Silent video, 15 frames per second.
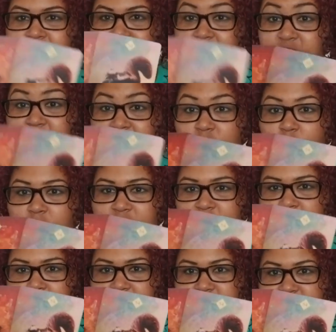They're going to want a
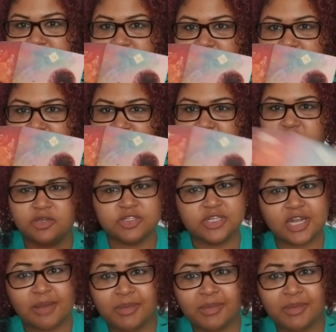quick decision from you. Oh shit,